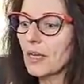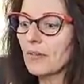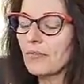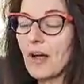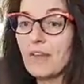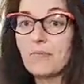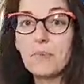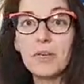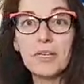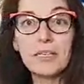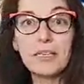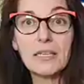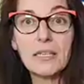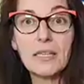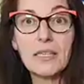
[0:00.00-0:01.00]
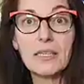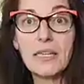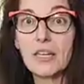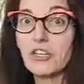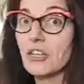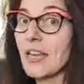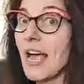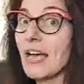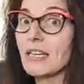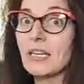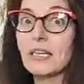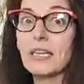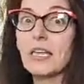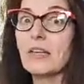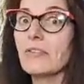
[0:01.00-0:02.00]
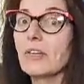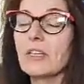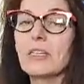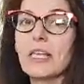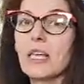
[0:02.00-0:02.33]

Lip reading: 5 minutes into the session had to leave because